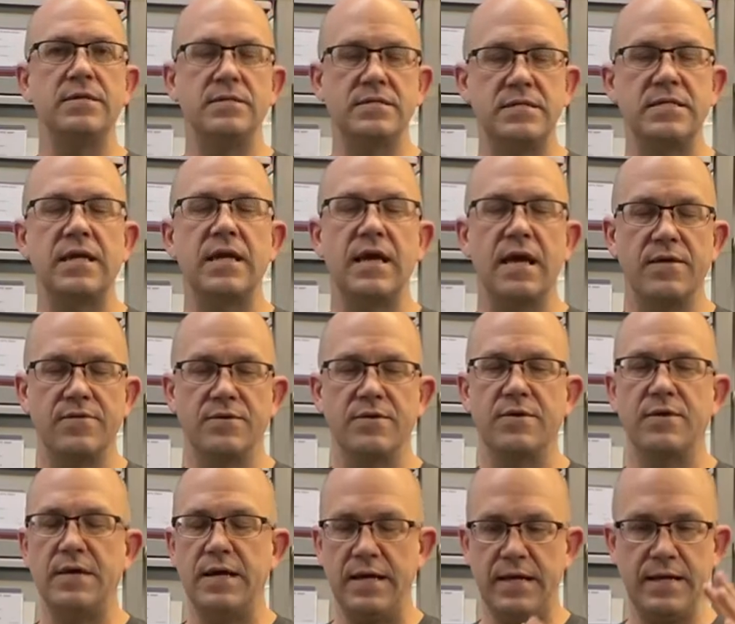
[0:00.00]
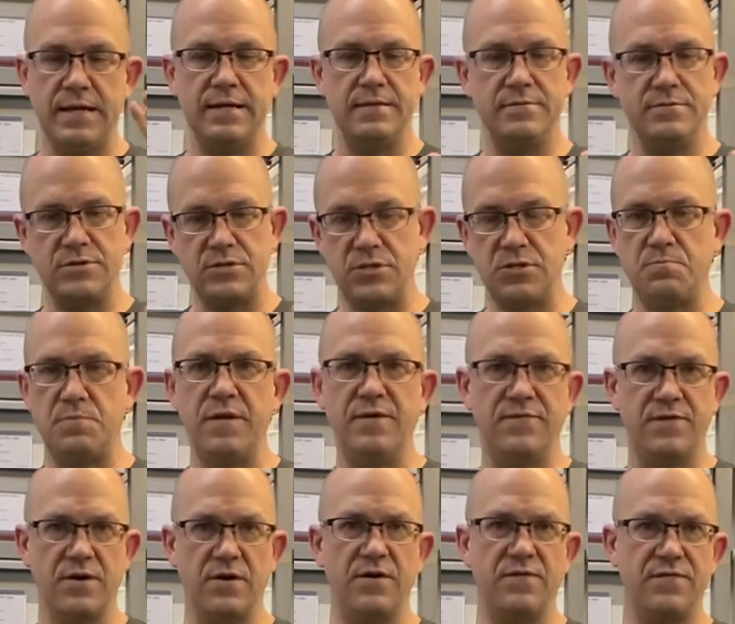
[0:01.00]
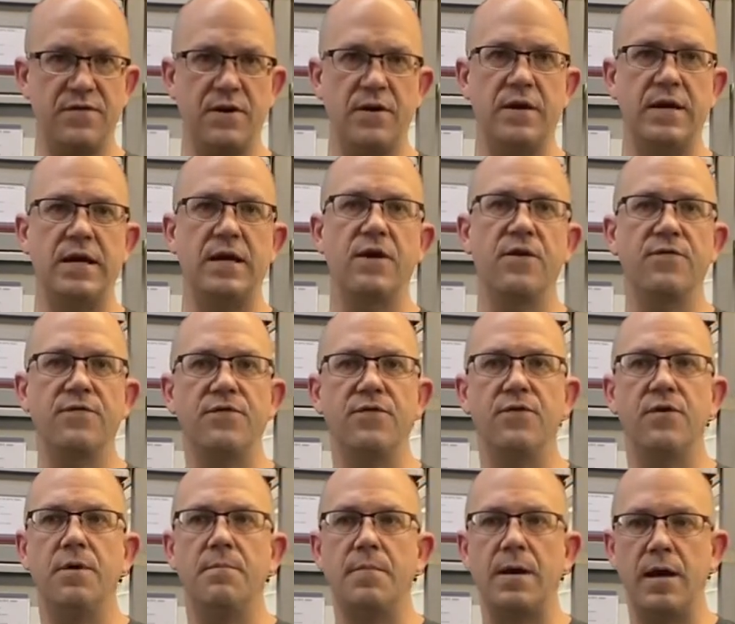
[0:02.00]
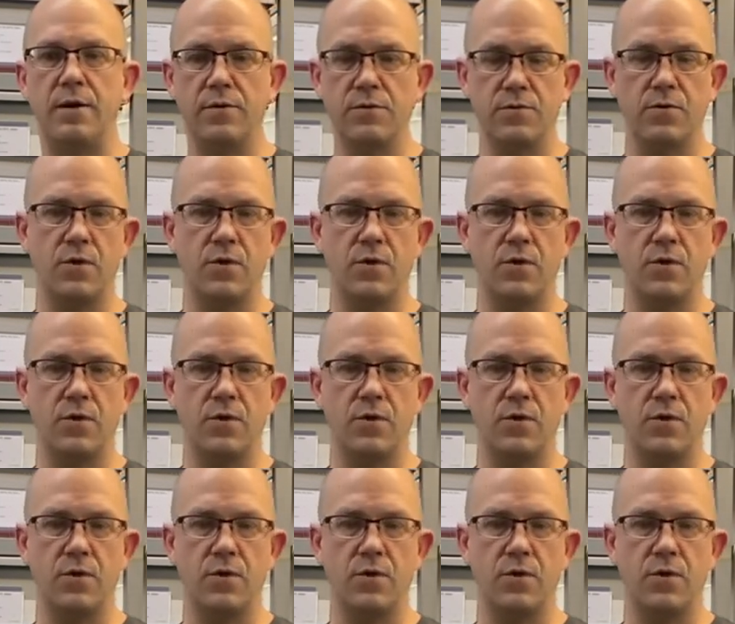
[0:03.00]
together and just be very, very careful about